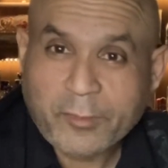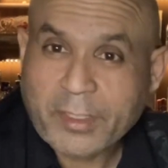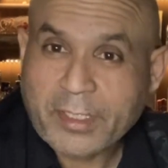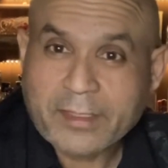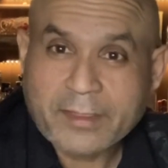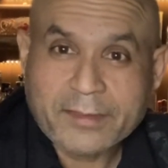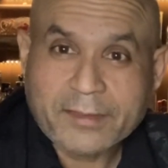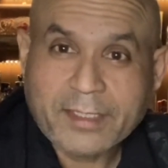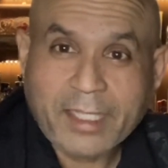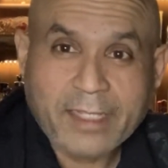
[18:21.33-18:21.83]

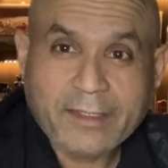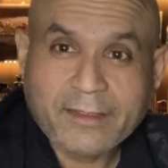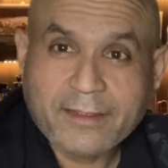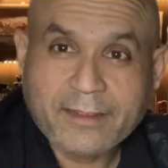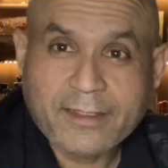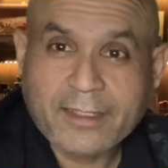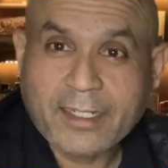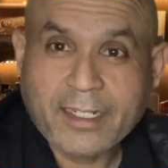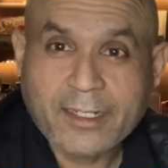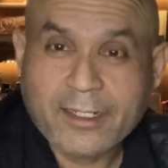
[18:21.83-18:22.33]
Well, that
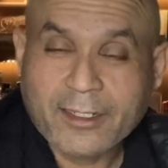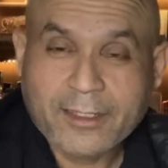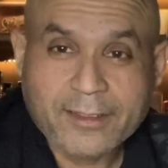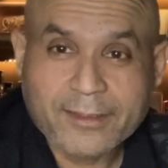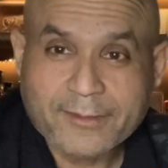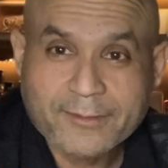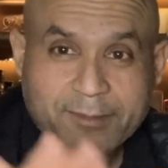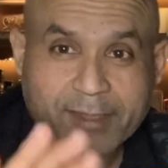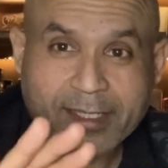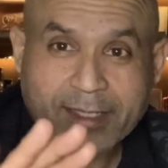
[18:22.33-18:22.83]

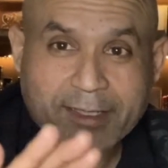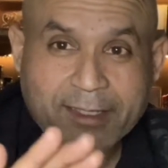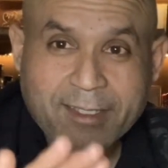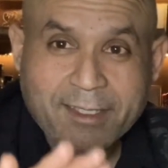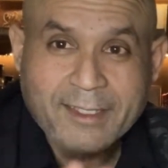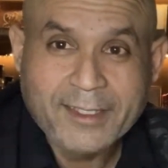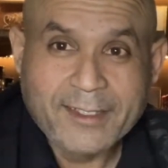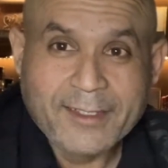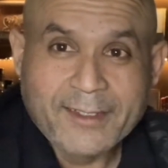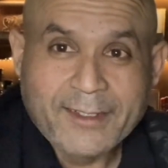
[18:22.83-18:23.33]
cigar,
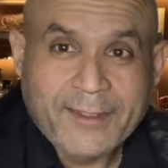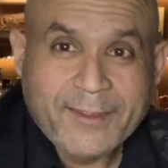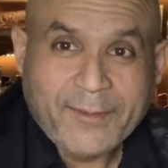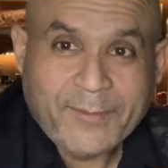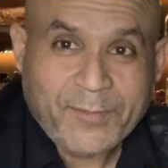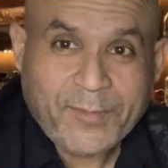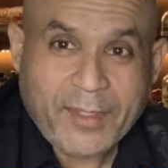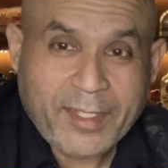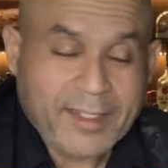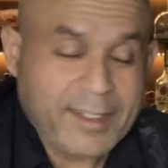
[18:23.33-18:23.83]

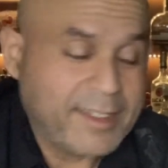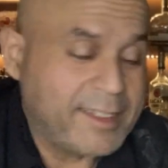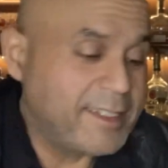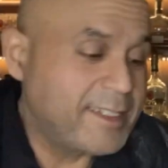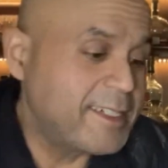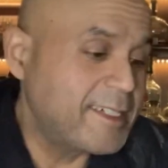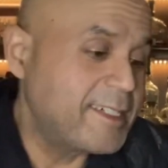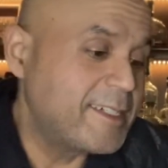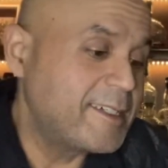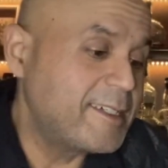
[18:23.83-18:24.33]

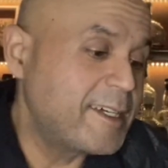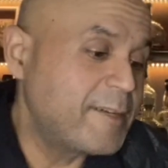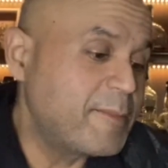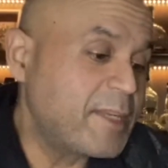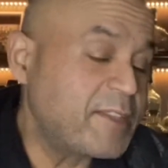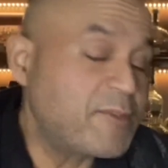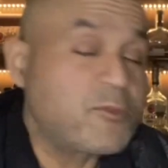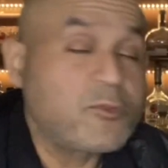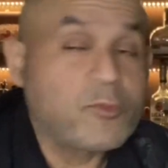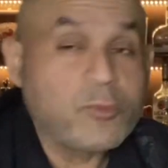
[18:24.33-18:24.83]
I'm
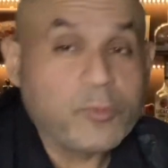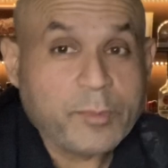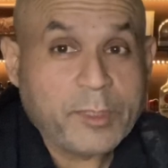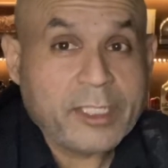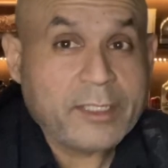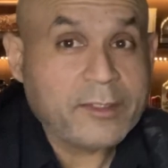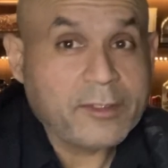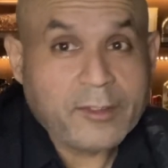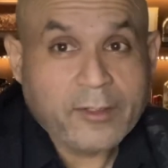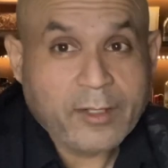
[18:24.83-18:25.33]

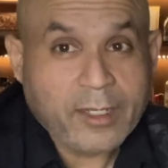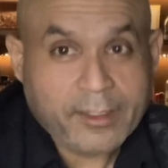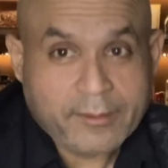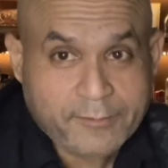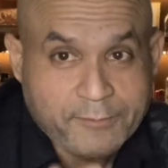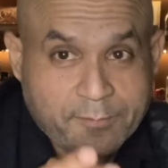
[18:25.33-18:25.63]
assuming, I